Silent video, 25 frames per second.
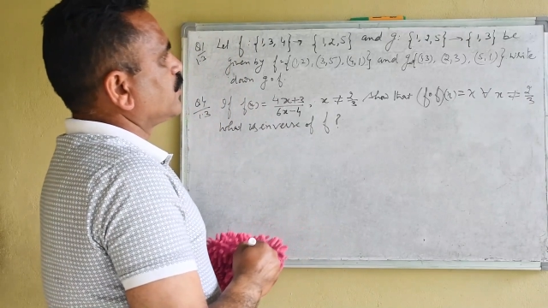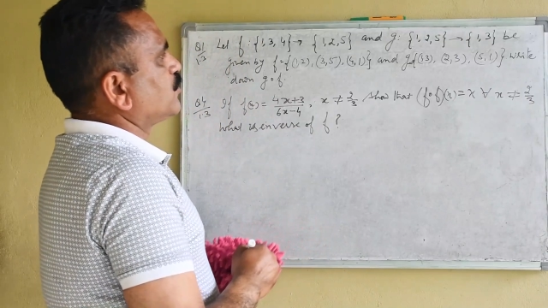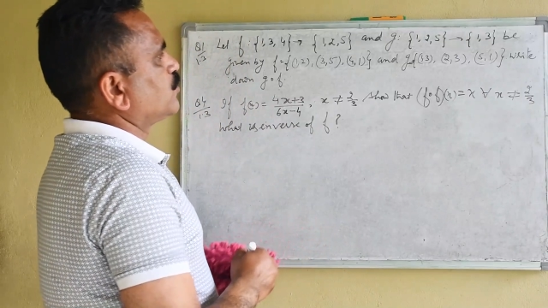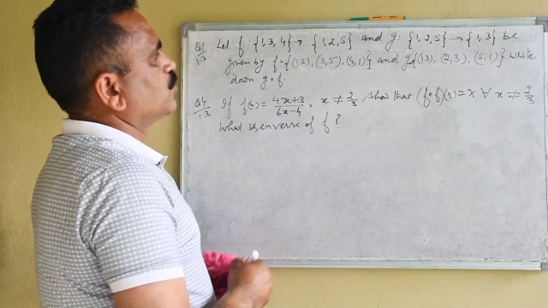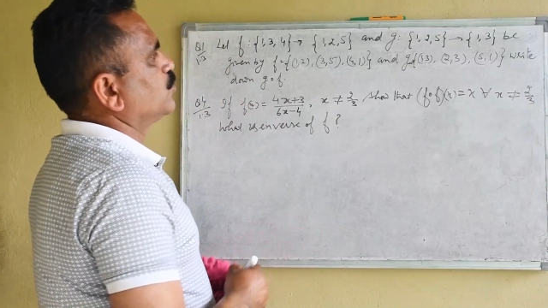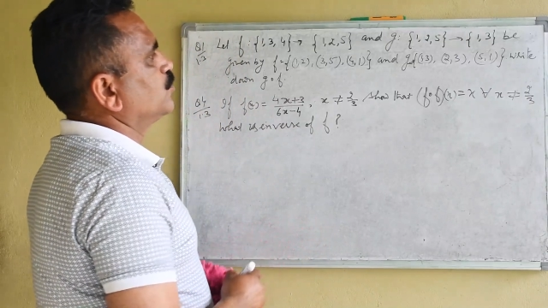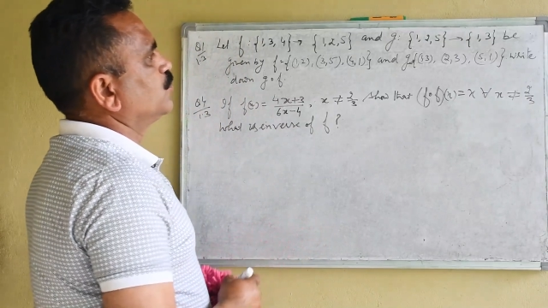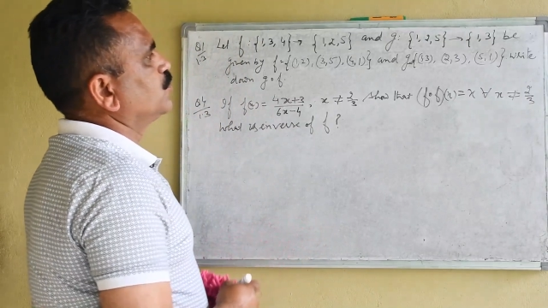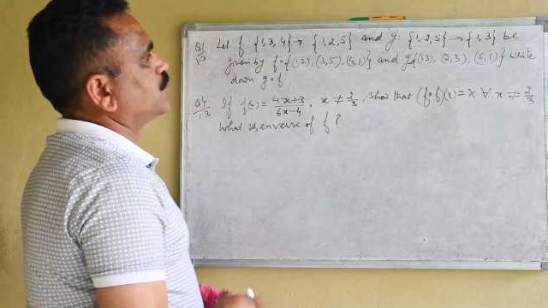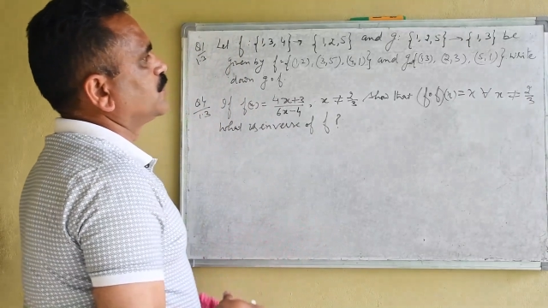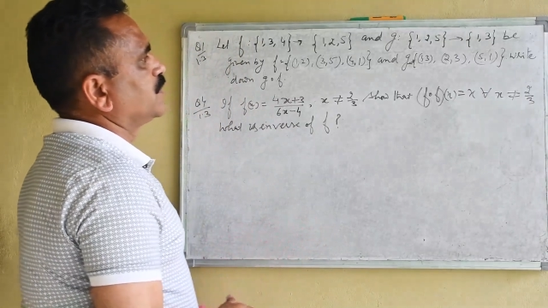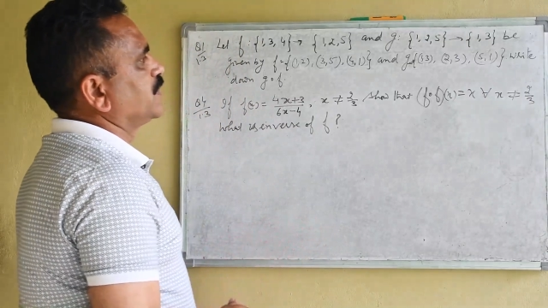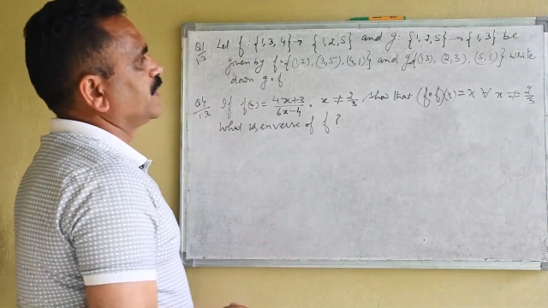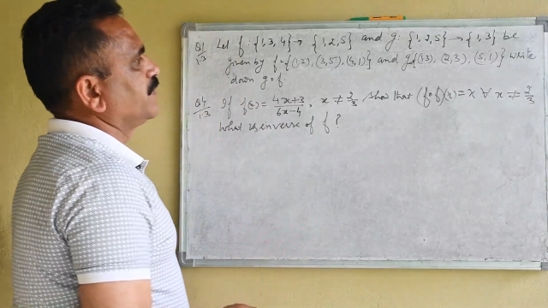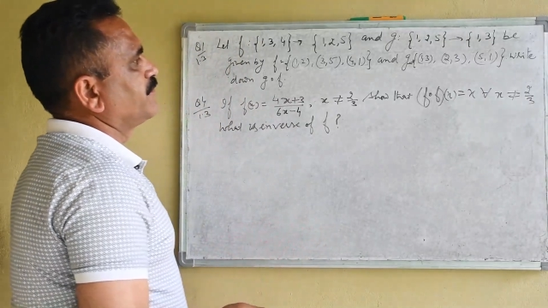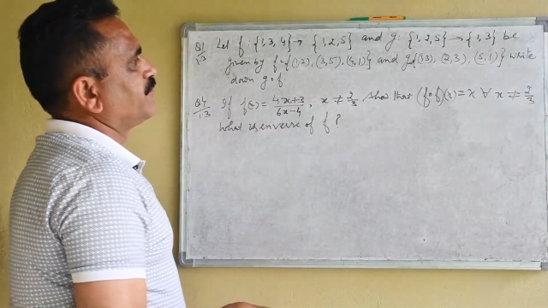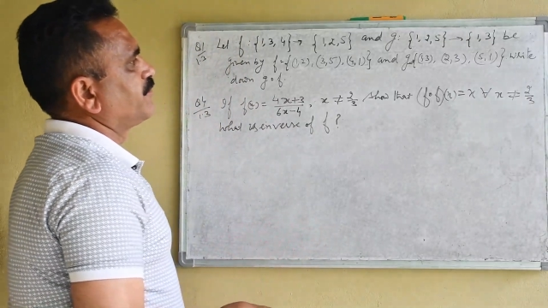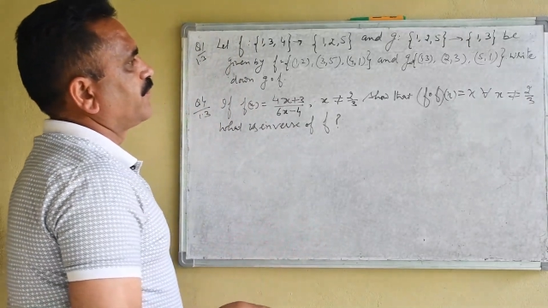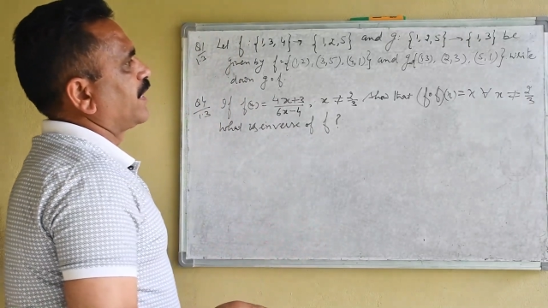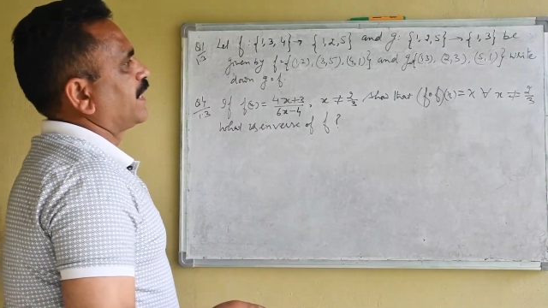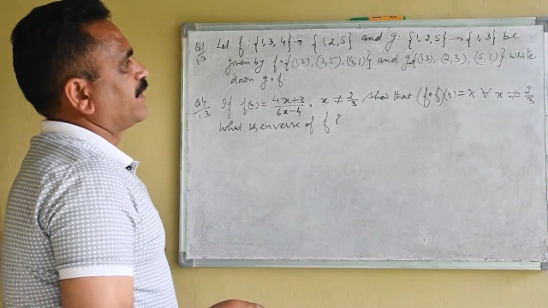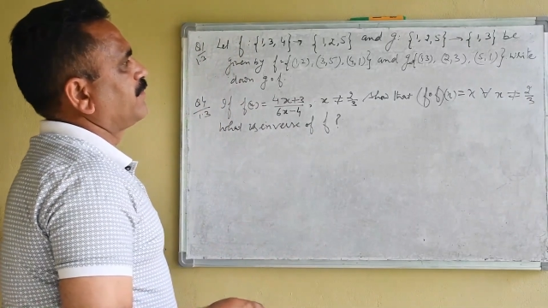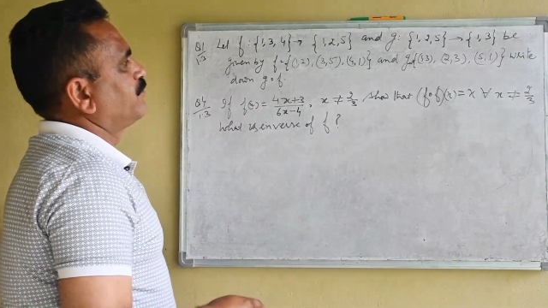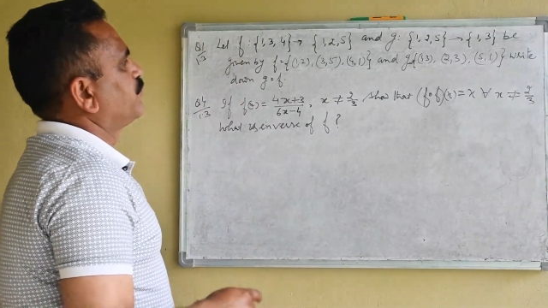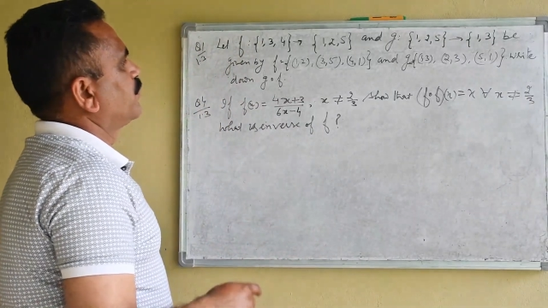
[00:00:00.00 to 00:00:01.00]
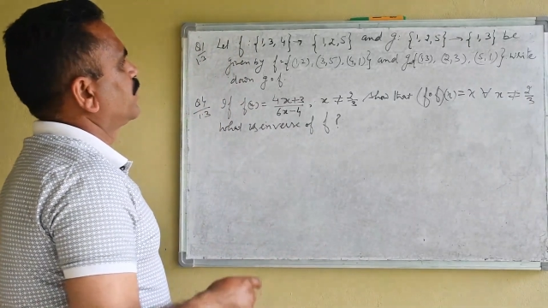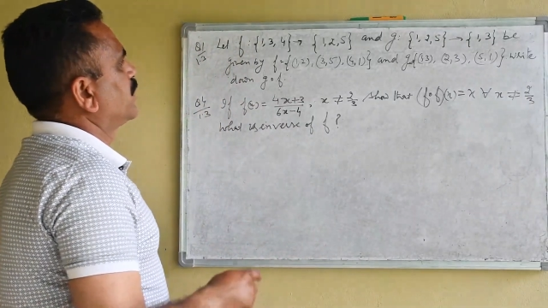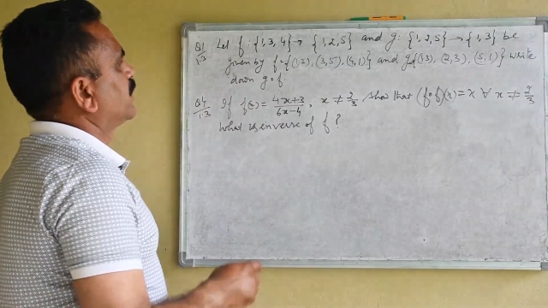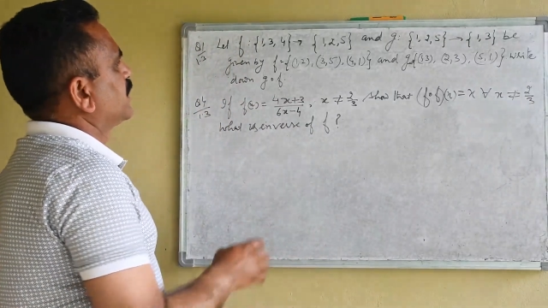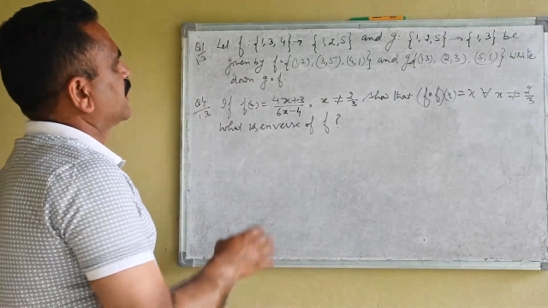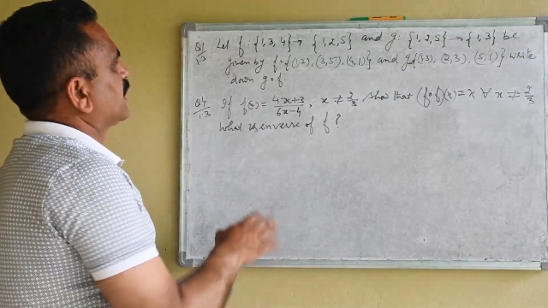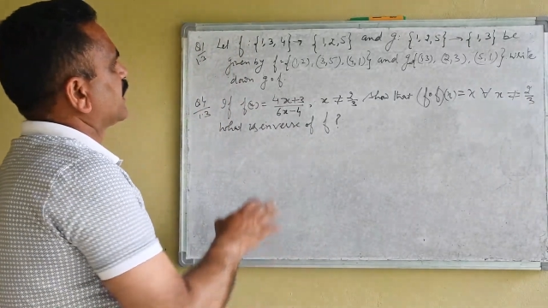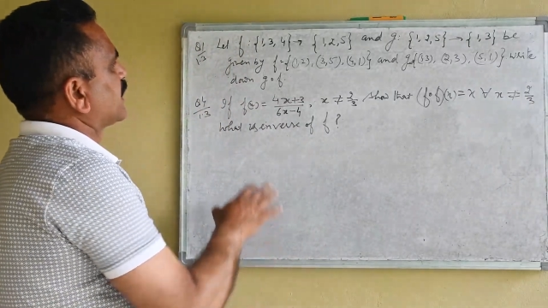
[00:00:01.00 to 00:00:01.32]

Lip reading: 2, 3, 5, 1.